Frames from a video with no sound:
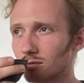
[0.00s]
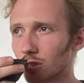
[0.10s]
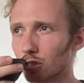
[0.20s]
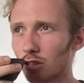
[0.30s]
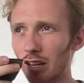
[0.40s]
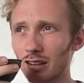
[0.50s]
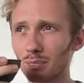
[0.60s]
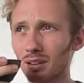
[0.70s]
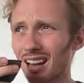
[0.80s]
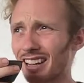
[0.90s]
Crisp,
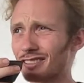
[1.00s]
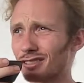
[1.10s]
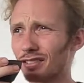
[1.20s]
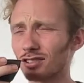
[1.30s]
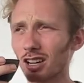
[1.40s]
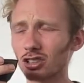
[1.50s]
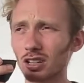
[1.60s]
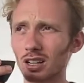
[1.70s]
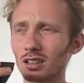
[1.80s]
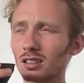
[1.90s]
light,
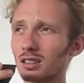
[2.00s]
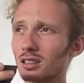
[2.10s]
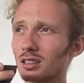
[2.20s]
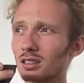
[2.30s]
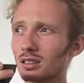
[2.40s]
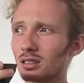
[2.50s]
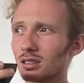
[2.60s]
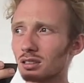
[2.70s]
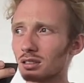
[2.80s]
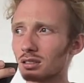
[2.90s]
refreshing.
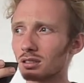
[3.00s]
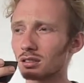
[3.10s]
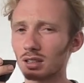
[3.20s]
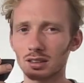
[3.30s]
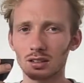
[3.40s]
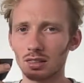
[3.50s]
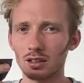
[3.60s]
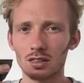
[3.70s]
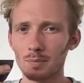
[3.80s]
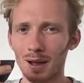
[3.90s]
Like
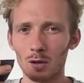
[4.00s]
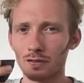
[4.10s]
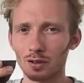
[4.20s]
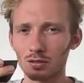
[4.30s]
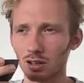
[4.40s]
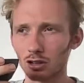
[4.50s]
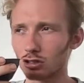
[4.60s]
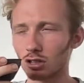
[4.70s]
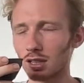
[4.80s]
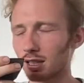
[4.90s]
the mouth feels like a
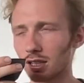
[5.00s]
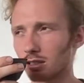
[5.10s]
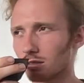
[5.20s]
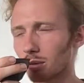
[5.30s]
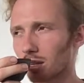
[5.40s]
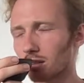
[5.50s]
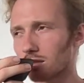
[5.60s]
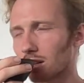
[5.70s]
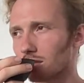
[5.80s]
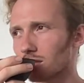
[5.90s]
green tea. It doesn't make any
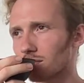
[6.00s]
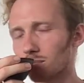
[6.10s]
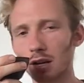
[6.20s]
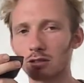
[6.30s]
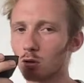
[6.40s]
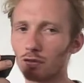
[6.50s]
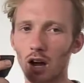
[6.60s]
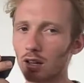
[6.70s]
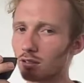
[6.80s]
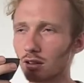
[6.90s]
sense. It makes no
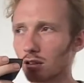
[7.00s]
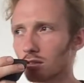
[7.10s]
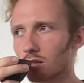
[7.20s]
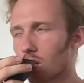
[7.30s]
fucking sense.